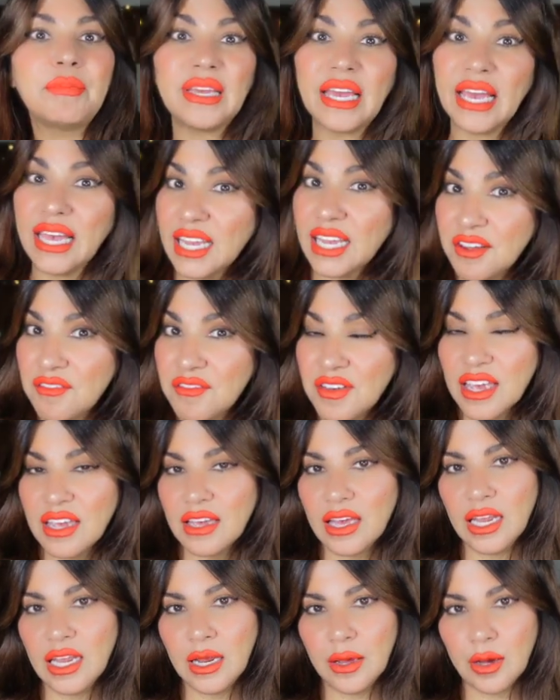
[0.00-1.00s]

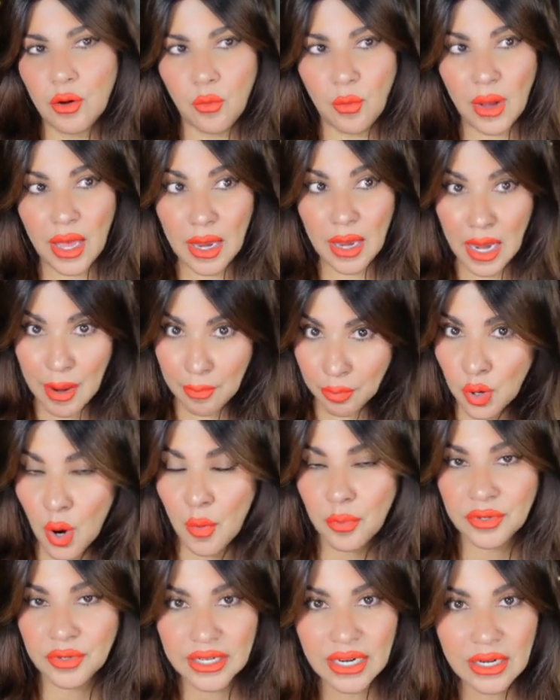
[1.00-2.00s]
behaving in an
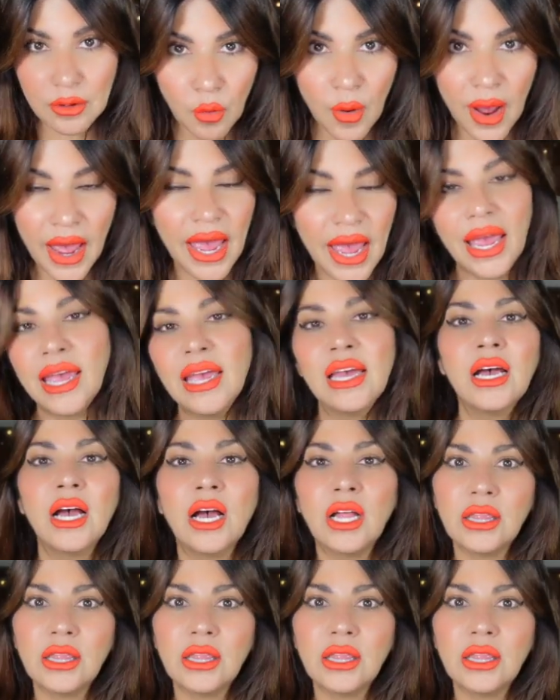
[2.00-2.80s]
inappropriate way,